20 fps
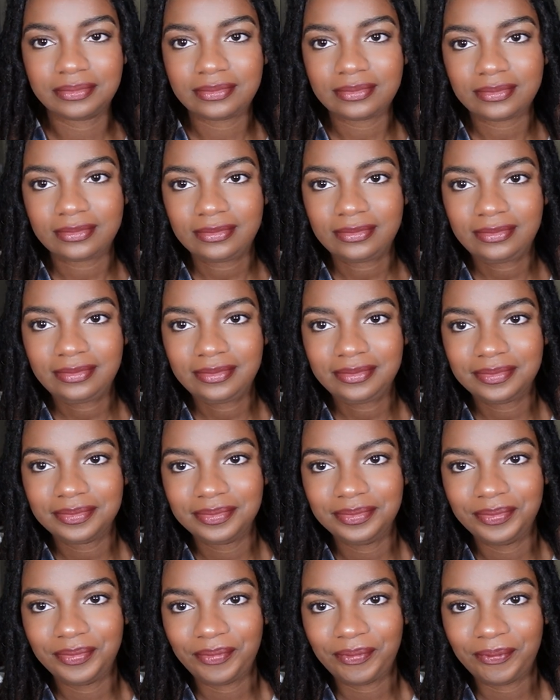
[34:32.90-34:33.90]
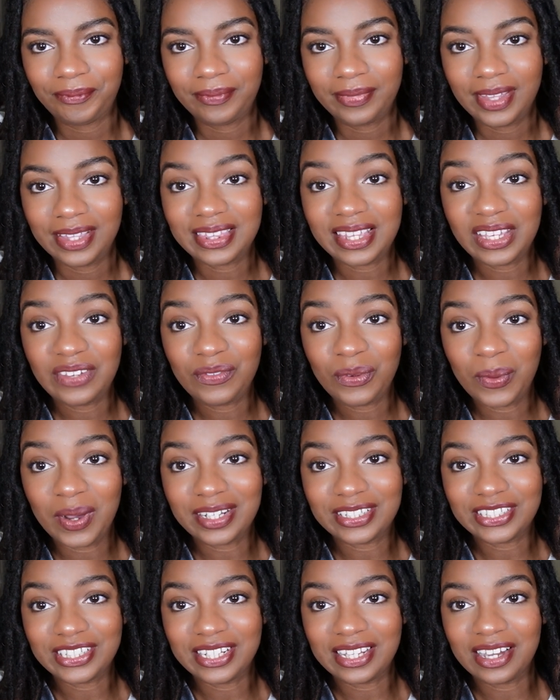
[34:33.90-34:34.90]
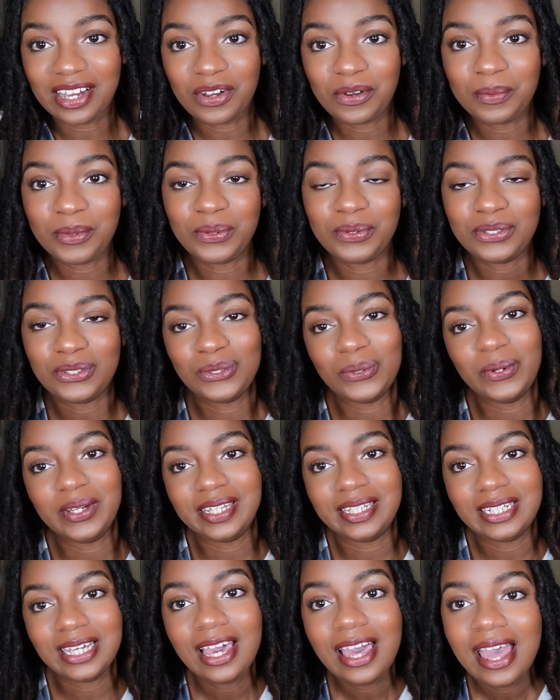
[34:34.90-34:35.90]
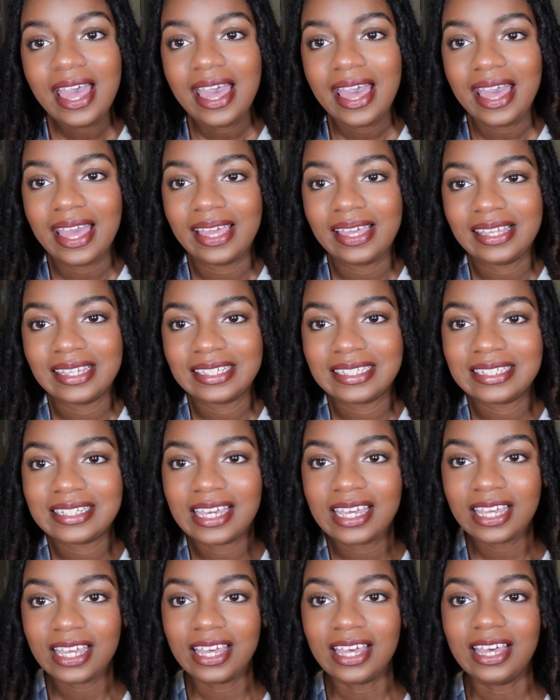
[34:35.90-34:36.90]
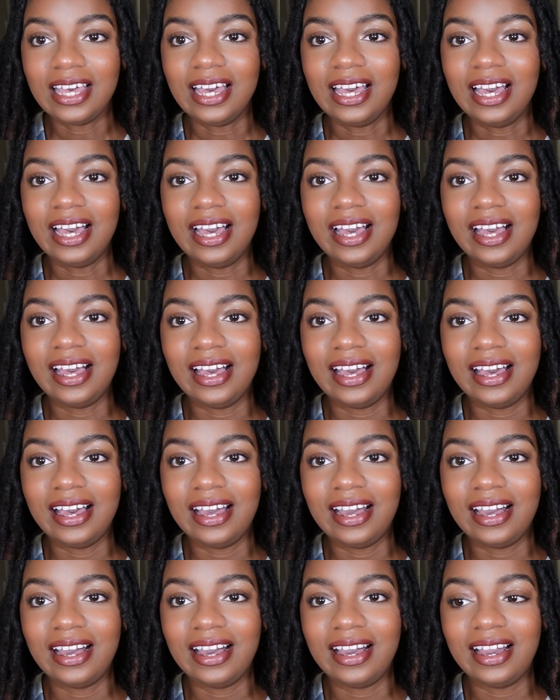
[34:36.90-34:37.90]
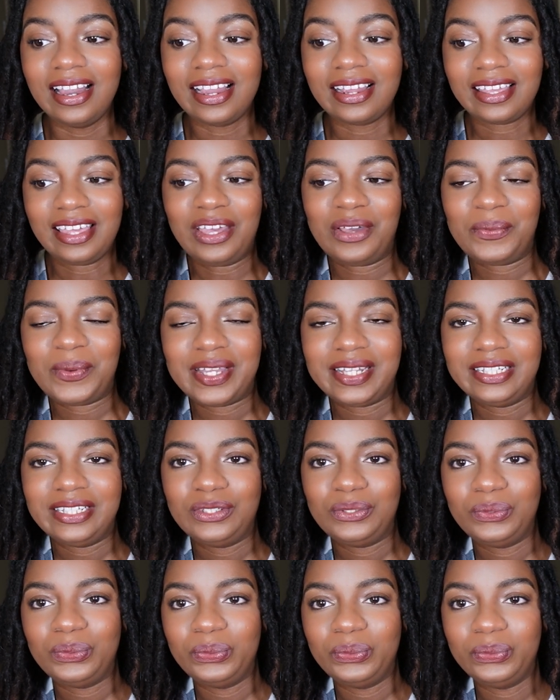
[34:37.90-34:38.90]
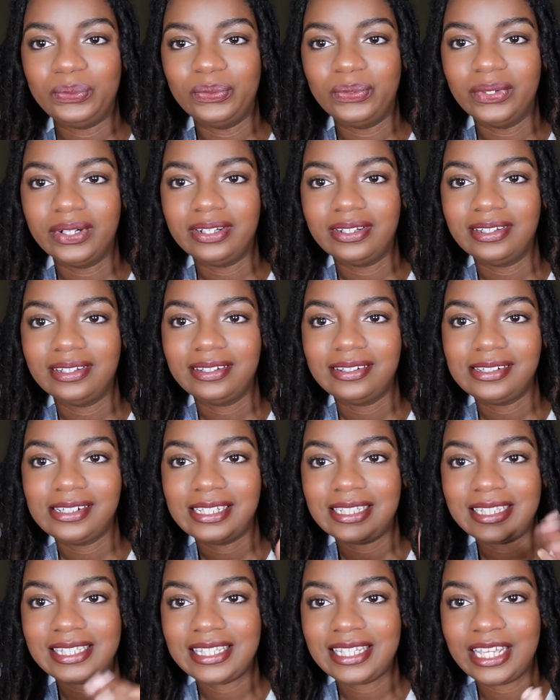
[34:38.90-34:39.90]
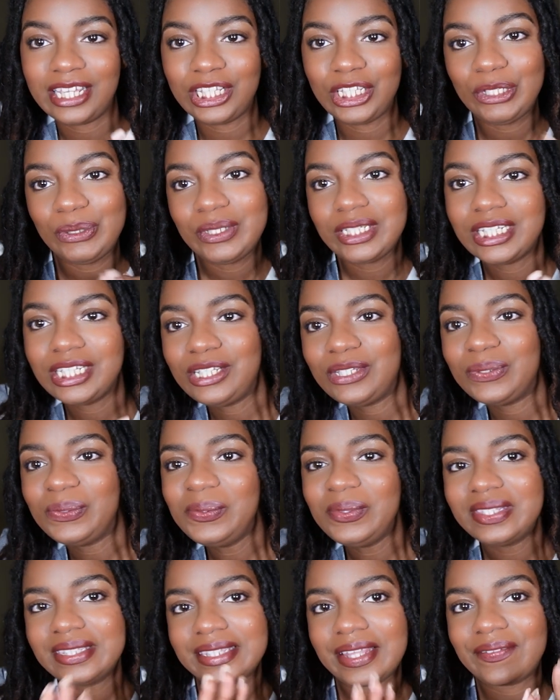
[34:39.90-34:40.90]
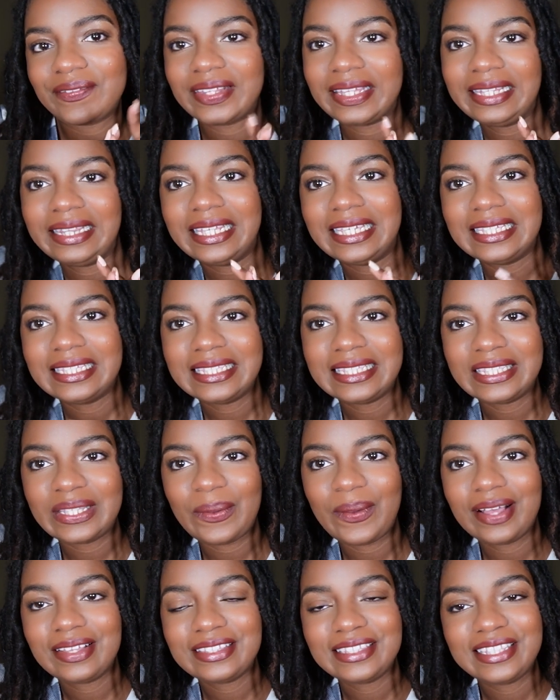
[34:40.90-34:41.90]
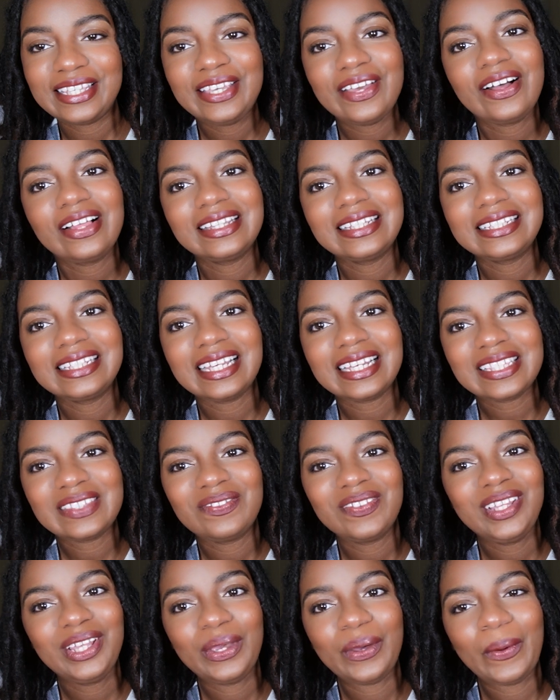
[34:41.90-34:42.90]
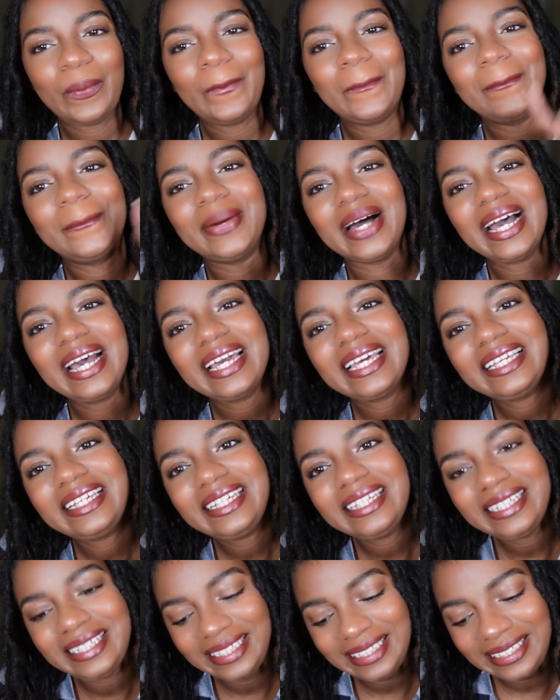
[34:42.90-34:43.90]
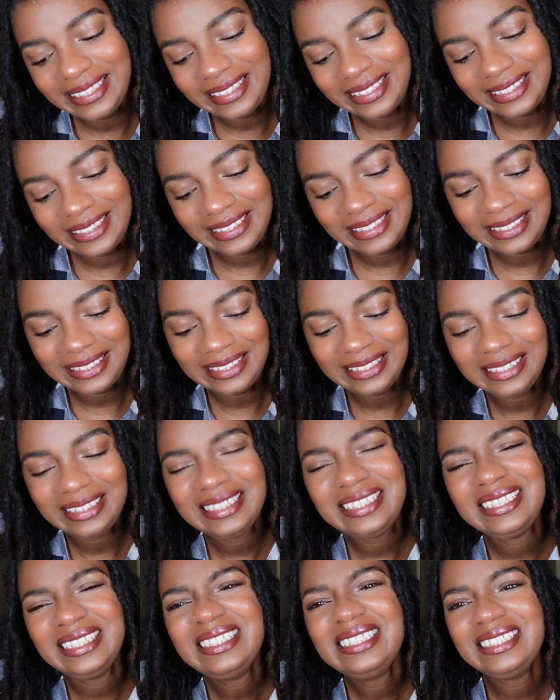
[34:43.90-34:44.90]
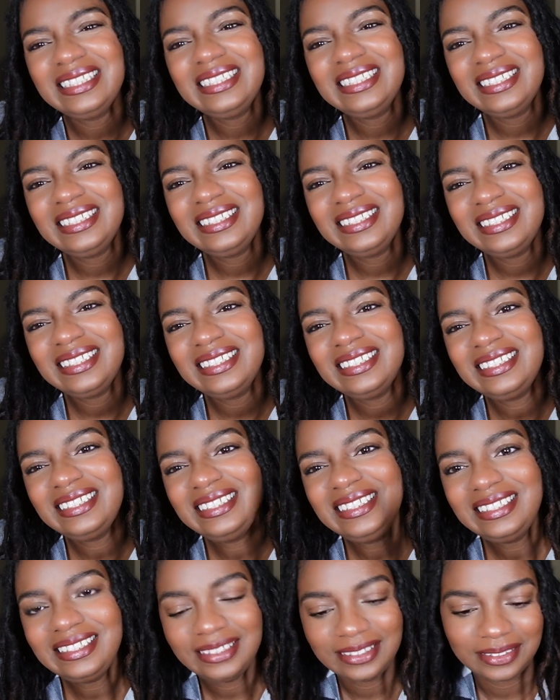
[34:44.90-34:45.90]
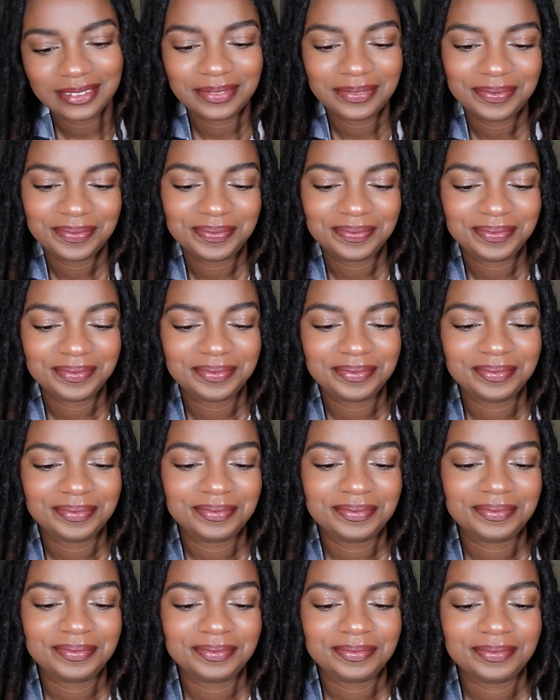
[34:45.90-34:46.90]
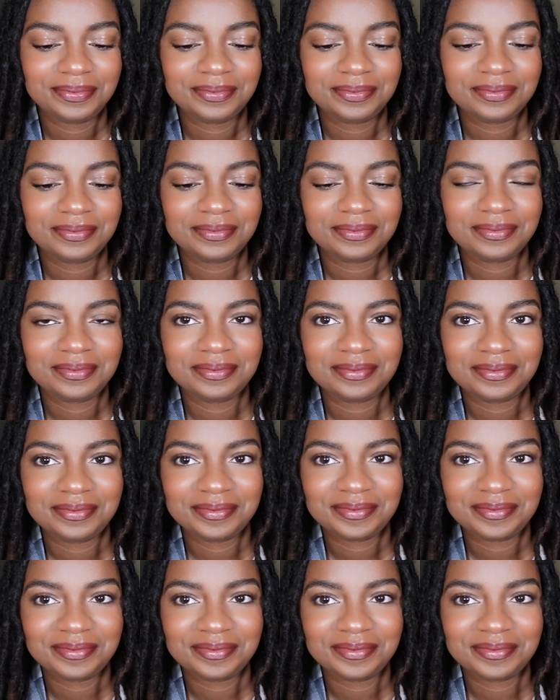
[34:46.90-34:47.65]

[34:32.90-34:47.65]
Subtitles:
I hope you enjoyed this video. Thank you for sticking with me this long. Thank you for listening to me ramble. I'm probably gonna edit some stuff to make it more cohesive, but probably not, because that's not who I am. Thank you for watching, and I'll see you in the next video.